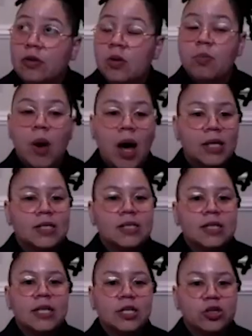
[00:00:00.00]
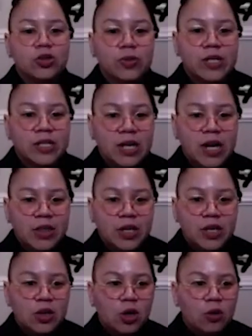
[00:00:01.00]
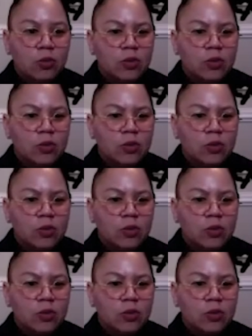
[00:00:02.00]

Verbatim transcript: bodies in histories. And I think, you know,